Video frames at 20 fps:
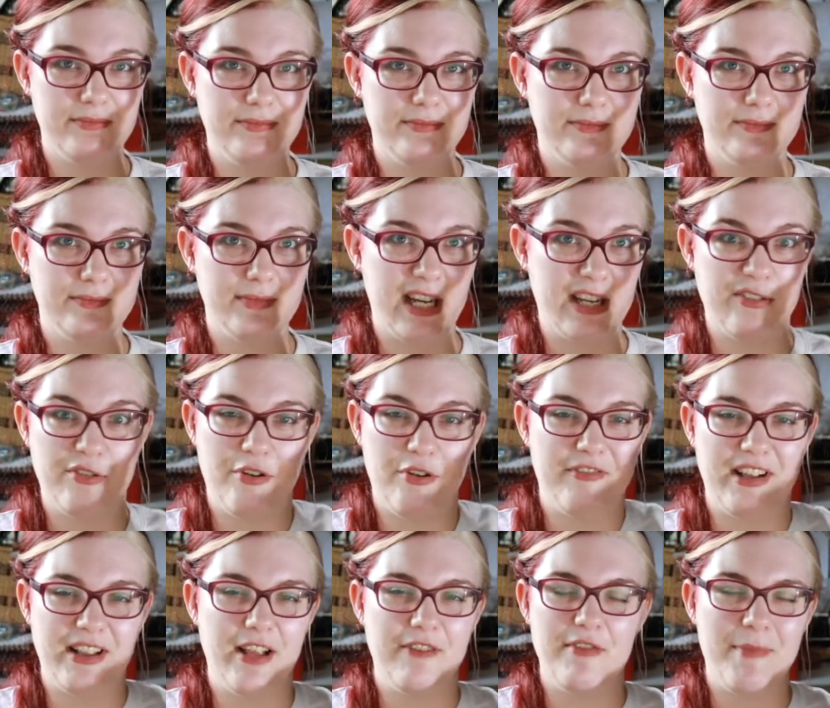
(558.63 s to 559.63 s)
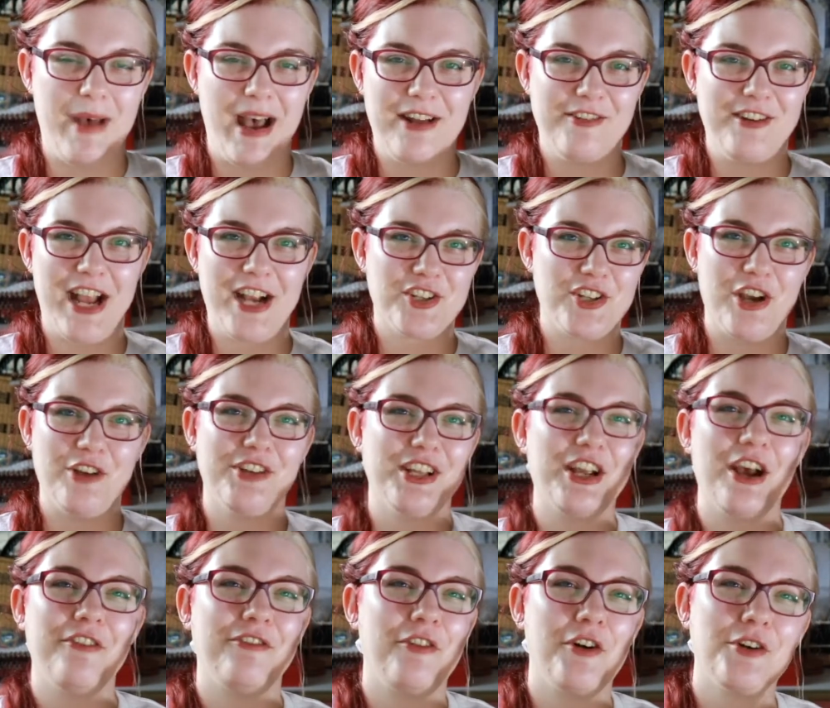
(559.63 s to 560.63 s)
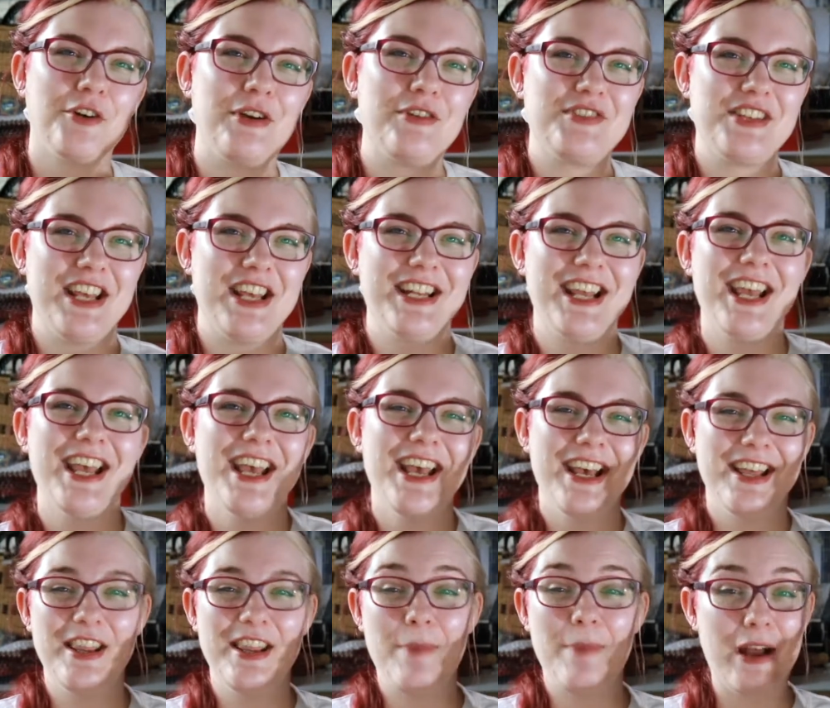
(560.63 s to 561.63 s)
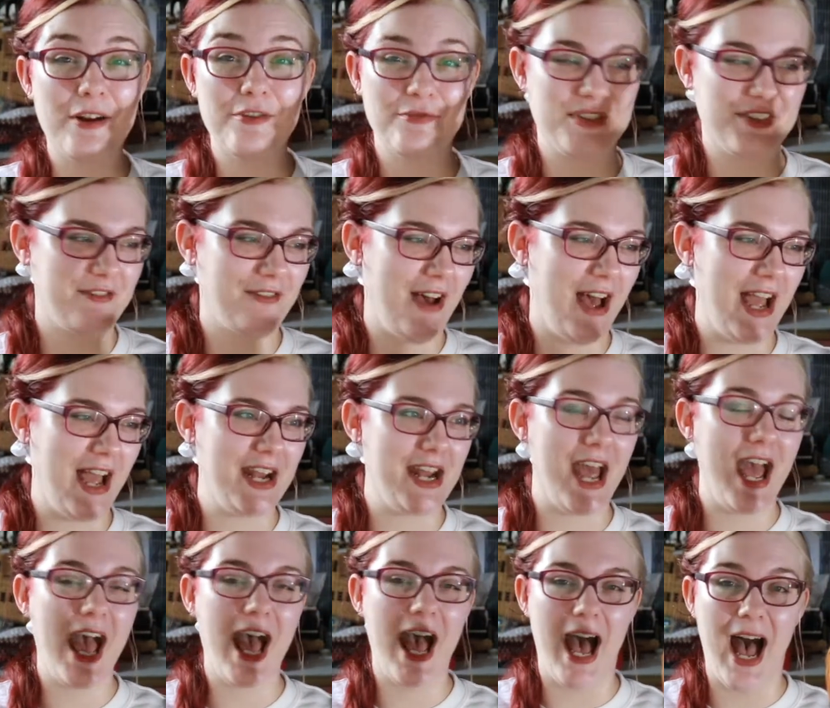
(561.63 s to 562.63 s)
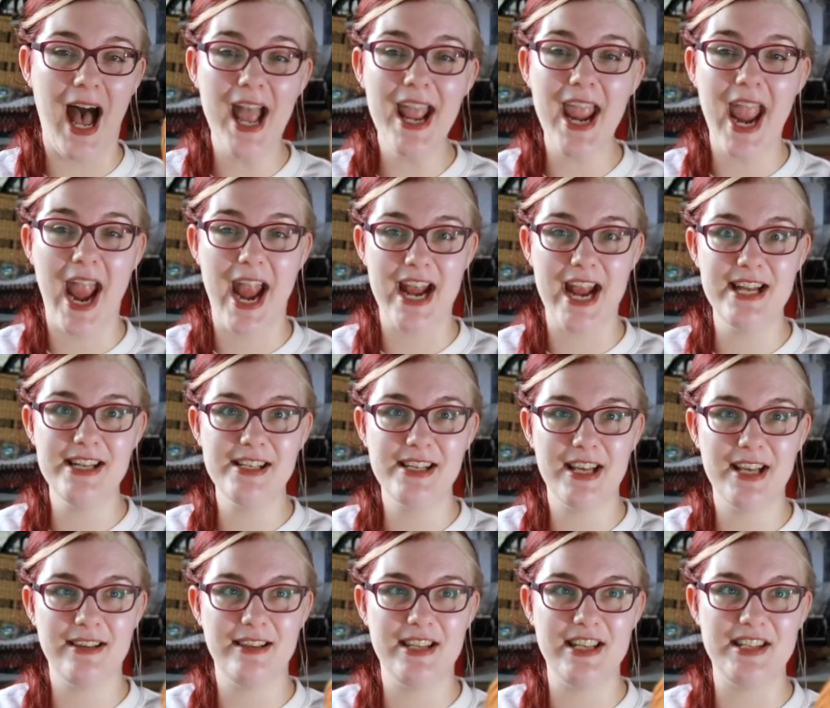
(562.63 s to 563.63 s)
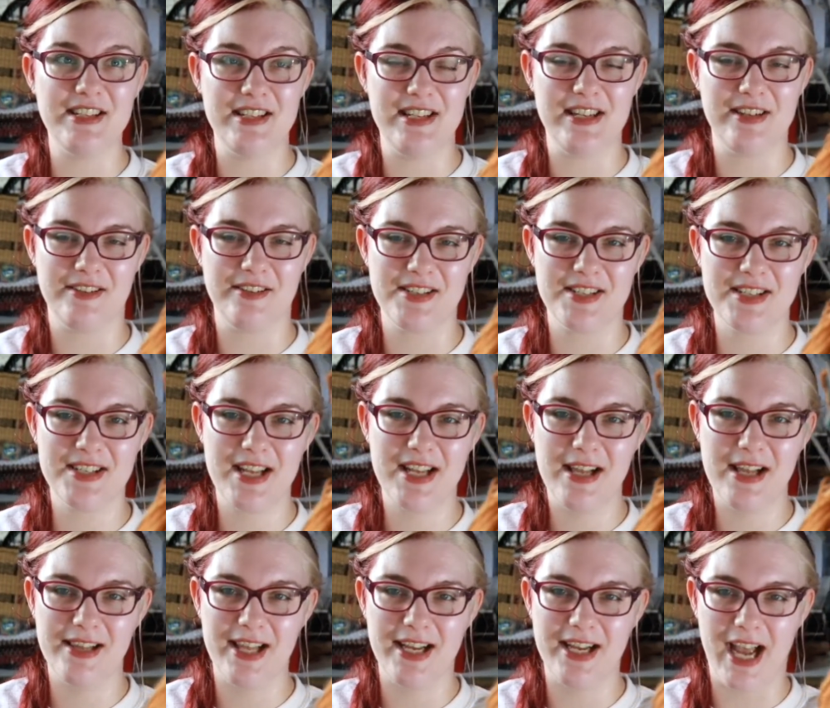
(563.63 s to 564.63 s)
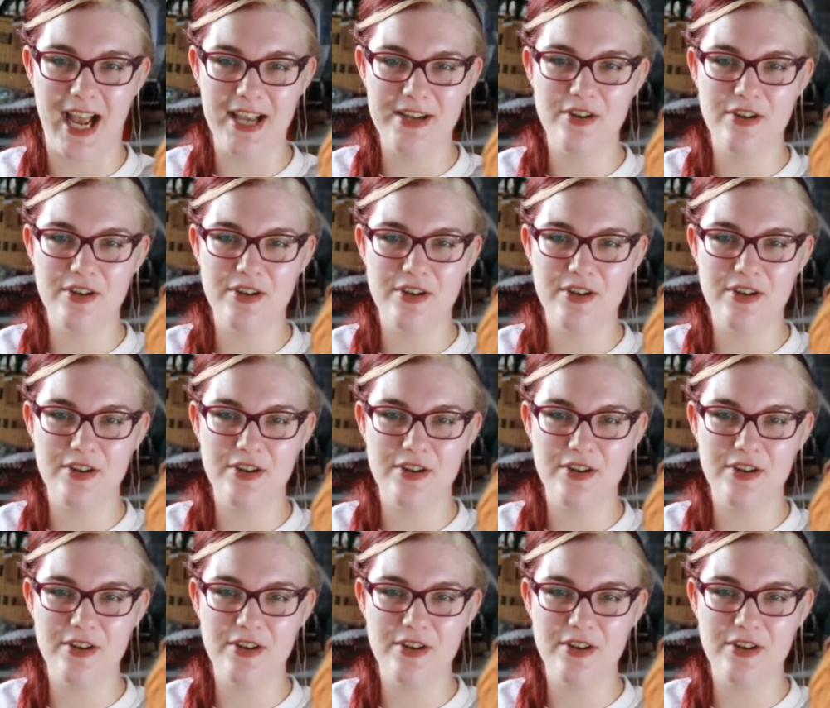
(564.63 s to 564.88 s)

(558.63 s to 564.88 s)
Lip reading: I don't know if I love the pattern. Actually, I only got 4 rows in. The pattern was fine. I hate these needles. Like, I don't